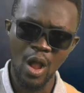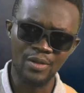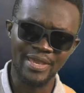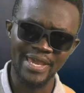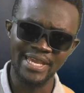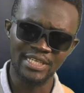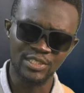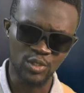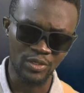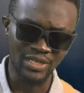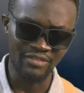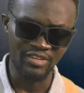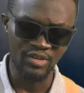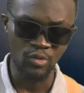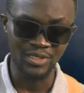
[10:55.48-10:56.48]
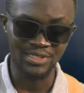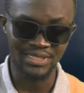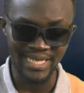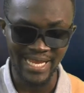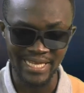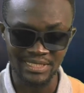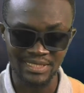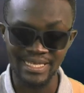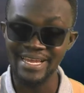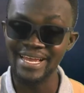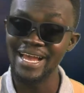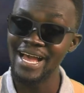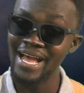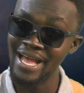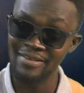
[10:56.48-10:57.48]
Okay, so David Wood says,
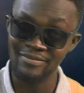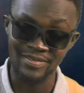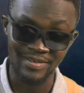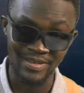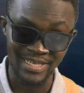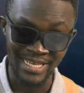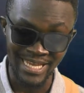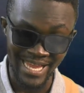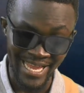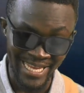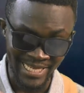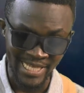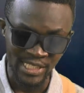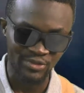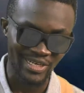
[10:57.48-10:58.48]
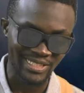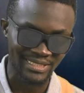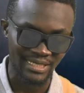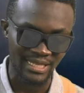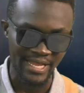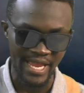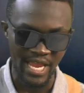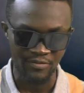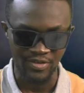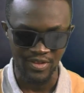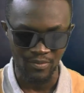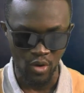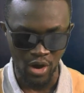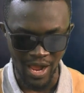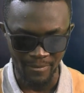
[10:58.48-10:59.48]
interestingly,
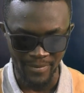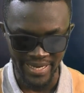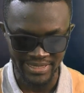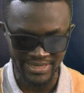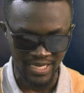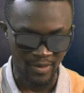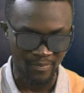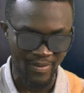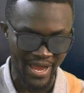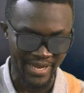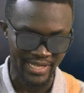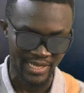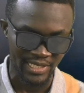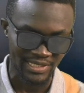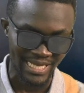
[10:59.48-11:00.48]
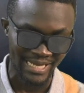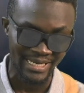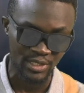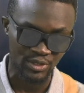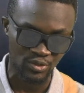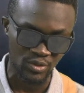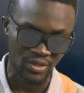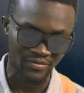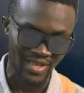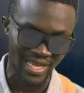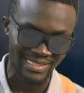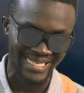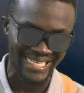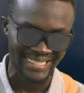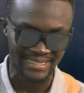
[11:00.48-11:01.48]
even Muhammad's companions understood
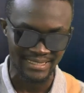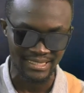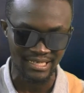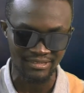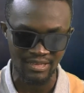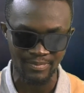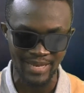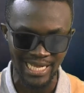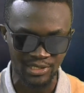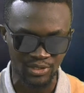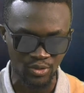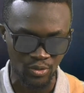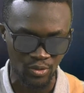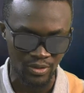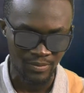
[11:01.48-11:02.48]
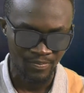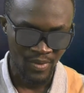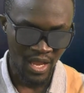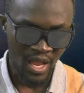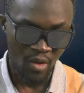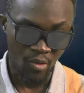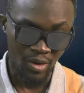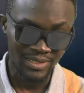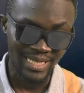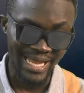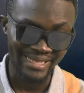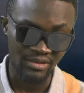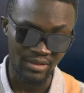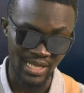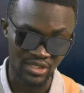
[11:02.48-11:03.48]
that kissing the black stone was
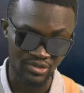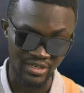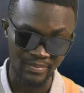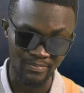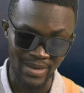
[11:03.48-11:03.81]
idolatry,